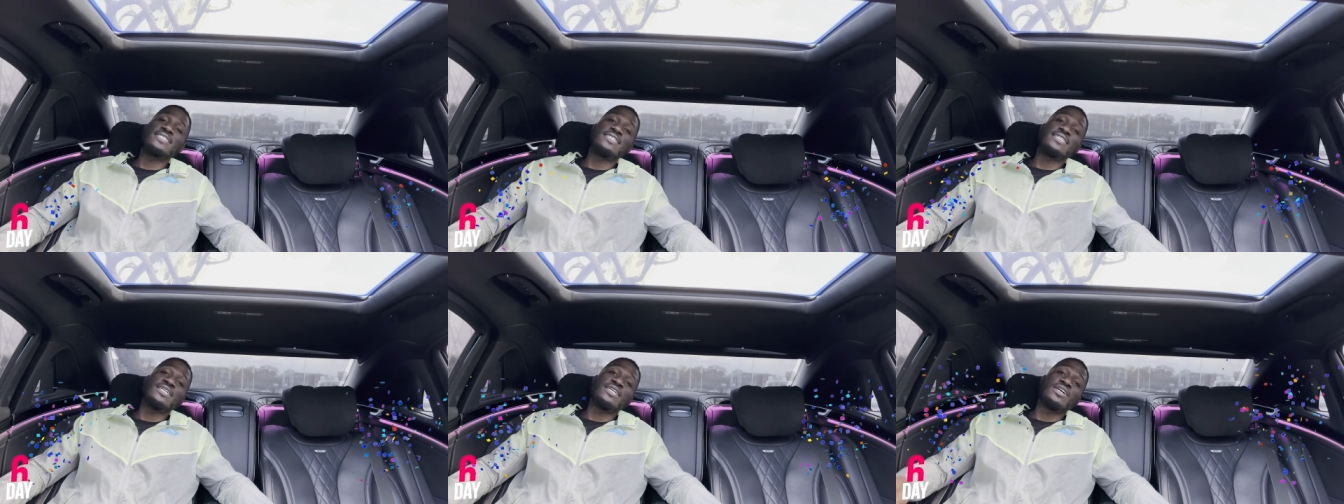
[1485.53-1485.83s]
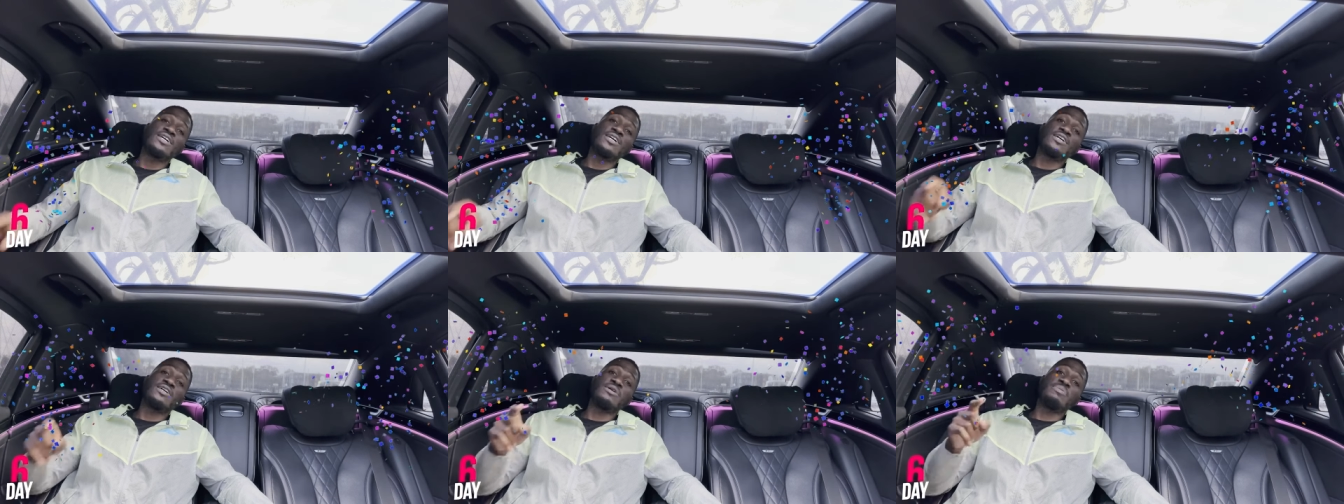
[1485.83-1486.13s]

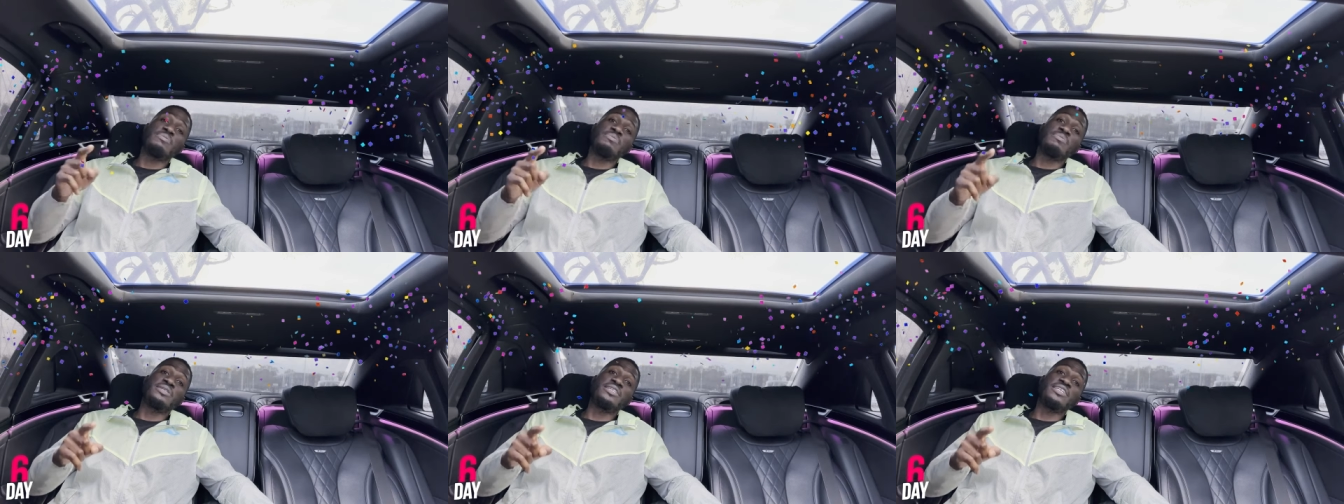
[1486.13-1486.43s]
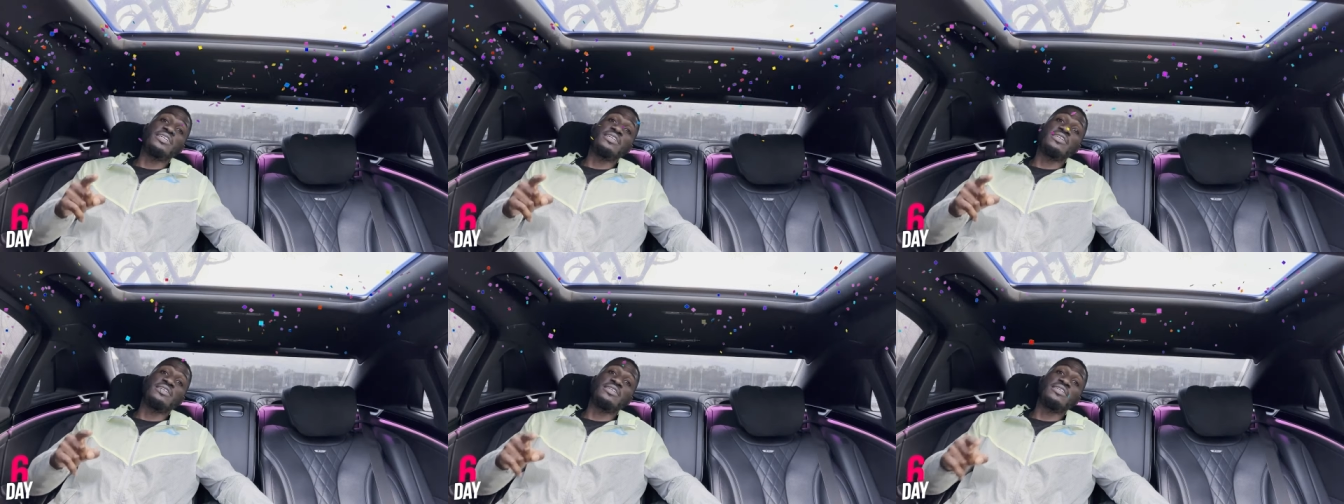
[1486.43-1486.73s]

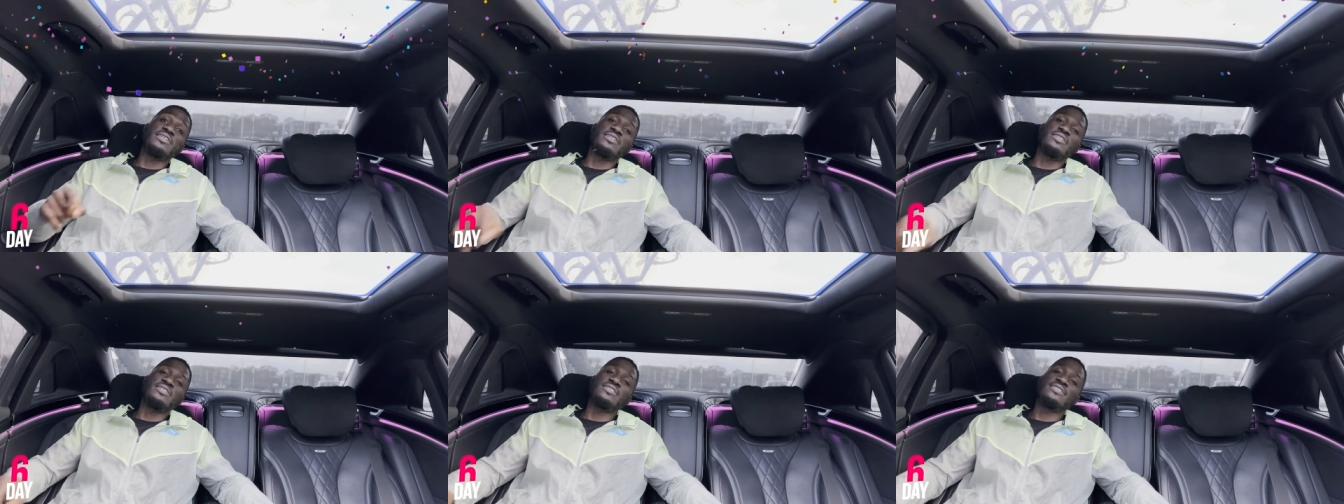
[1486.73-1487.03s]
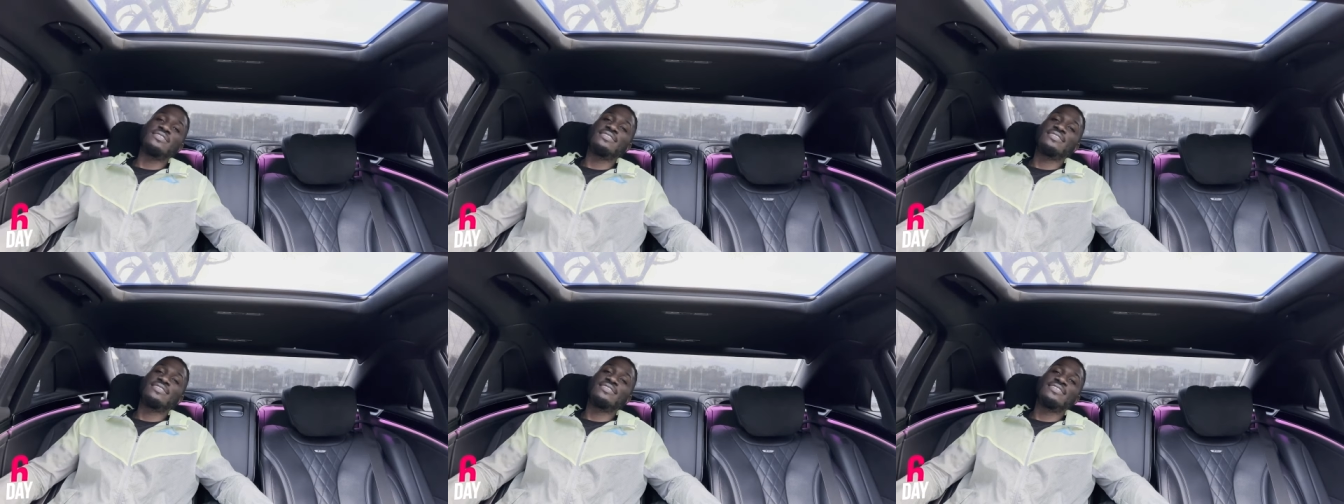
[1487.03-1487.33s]
completed.
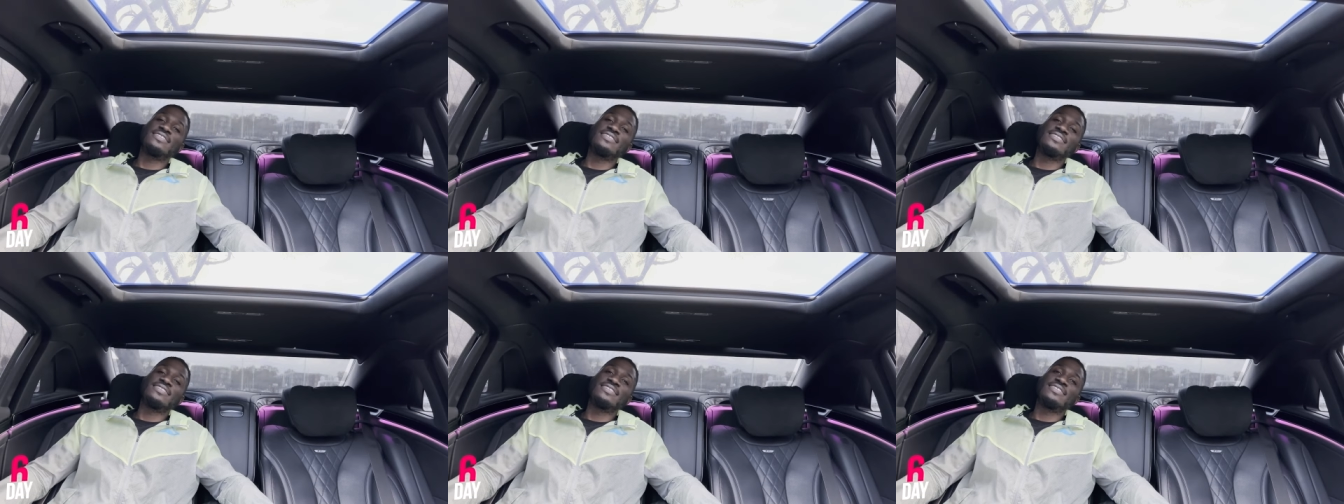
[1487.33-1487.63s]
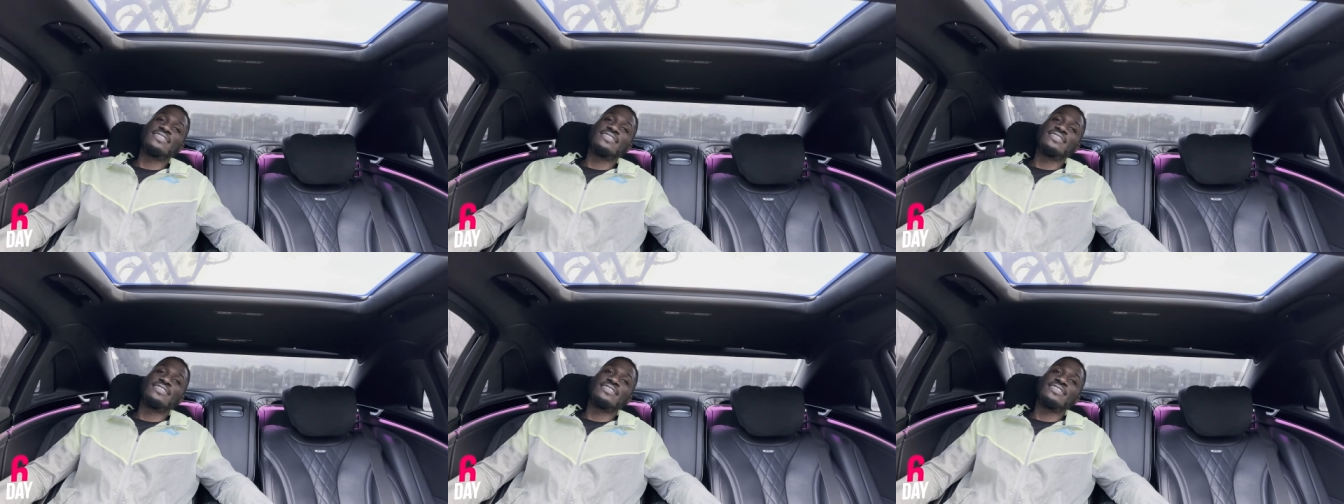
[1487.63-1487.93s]

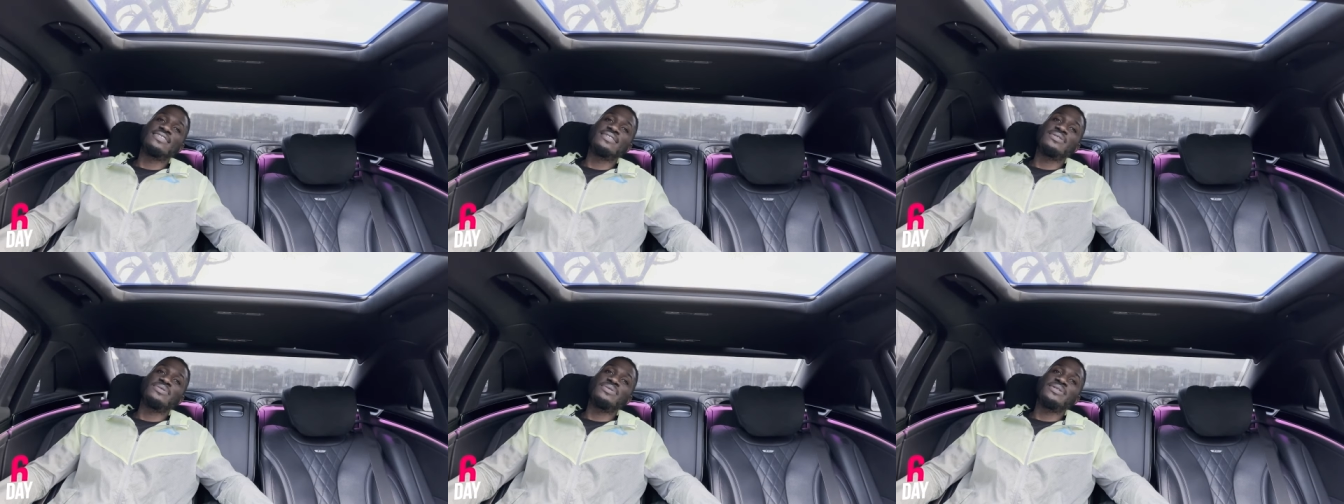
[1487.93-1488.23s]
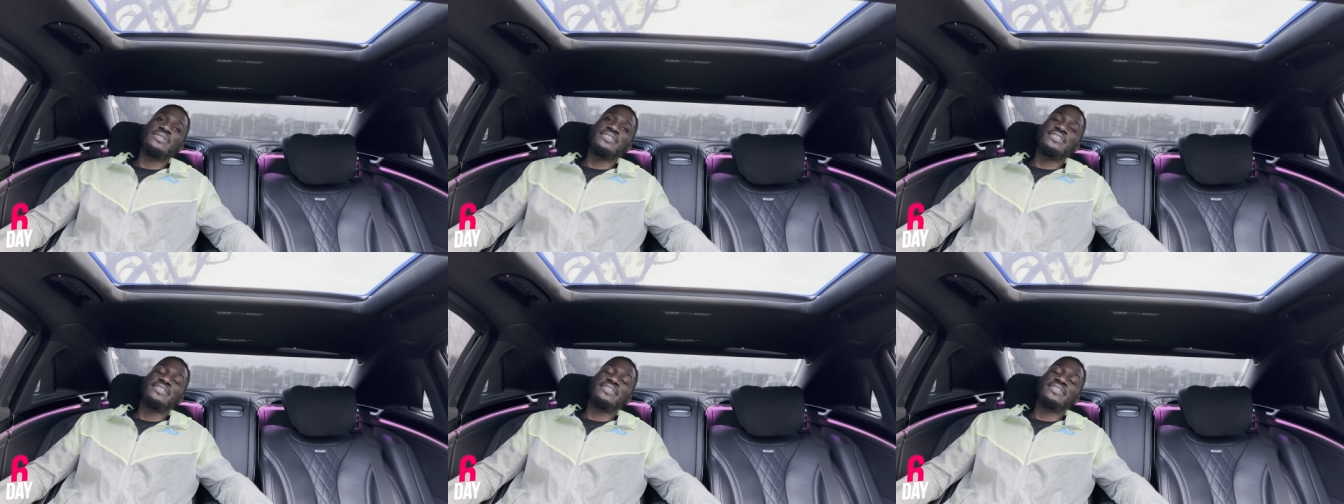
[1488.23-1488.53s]

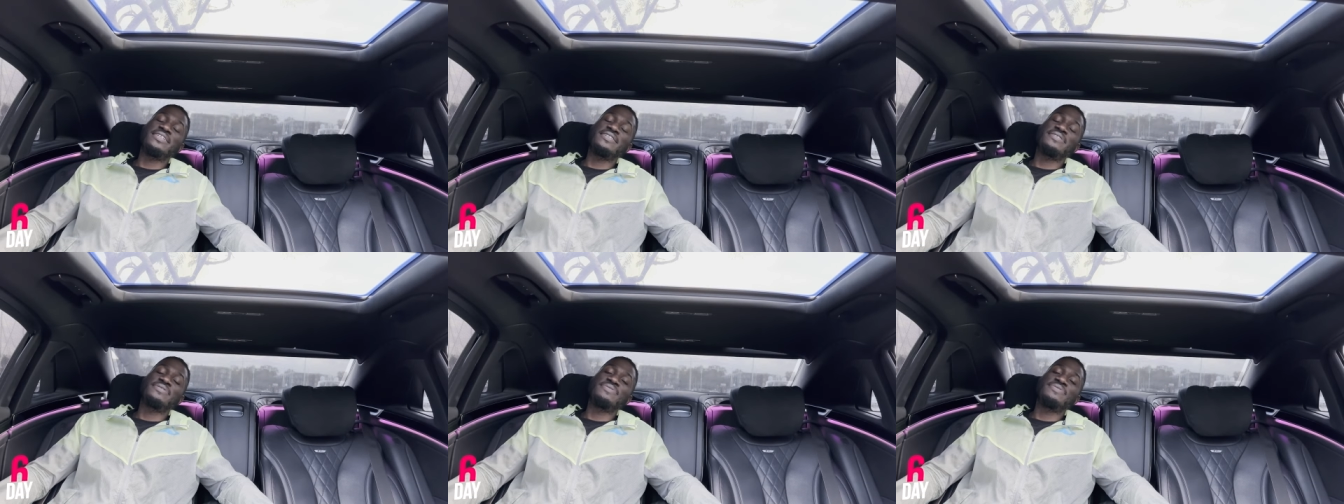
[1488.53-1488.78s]
We did it